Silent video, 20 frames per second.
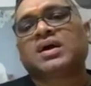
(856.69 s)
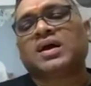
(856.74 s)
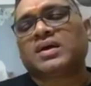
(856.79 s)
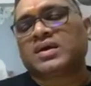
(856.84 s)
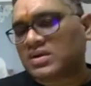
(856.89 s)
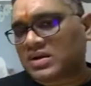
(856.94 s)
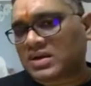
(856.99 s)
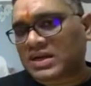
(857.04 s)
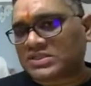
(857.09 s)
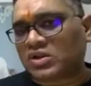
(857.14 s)

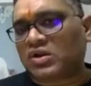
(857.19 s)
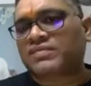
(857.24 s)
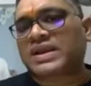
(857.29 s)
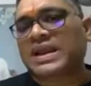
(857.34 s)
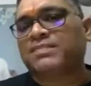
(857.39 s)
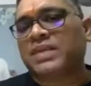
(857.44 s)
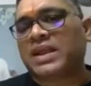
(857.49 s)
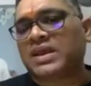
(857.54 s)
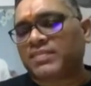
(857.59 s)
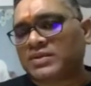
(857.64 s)
Cluster of grape
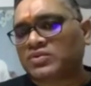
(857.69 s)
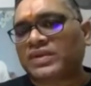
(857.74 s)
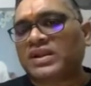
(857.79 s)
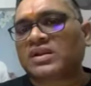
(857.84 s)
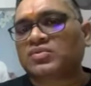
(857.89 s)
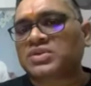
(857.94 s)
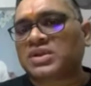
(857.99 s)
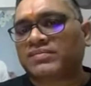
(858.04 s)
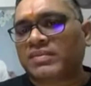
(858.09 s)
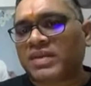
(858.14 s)
like basophilic
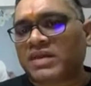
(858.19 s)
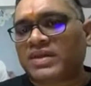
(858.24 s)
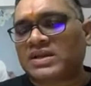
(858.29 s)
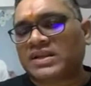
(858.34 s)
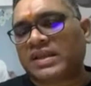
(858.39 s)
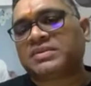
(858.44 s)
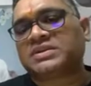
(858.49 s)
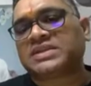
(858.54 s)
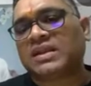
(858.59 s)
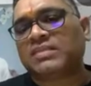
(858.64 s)
inclusion will be giving a
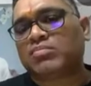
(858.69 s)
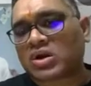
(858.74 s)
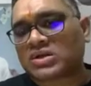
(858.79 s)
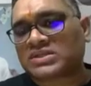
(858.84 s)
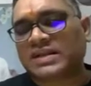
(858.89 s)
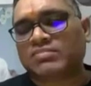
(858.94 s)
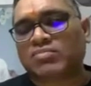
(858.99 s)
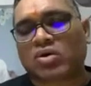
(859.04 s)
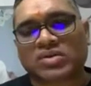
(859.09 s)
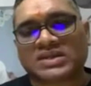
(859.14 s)
named cell, Mott cell,
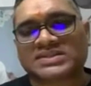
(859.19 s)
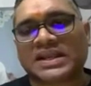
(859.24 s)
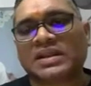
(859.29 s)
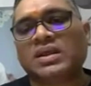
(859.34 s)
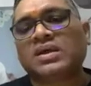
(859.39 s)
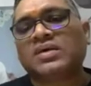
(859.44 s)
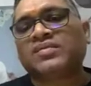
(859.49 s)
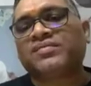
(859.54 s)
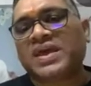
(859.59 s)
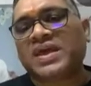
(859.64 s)
morula cell.
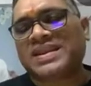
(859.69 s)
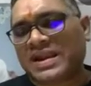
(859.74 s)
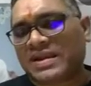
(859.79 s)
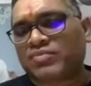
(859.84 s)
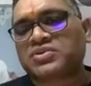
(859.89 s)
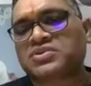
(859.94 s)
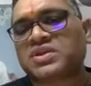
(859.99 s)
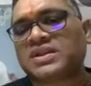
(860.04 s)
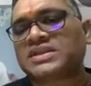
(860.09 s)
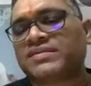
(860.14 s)
Fiery red
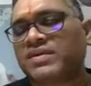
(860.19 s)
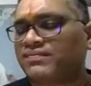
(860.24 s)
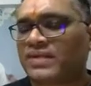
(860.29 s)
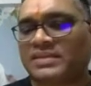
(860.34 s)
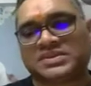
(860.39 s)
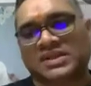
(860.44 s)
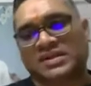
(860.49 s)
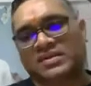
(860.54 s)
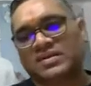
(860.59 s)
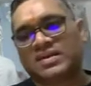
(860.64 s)
deposition is giving flame
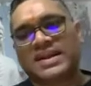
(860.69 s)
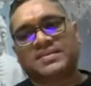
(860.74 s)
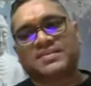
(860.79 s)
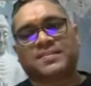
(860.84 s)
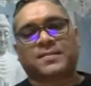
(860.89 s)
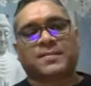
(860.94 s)
cell. Clear?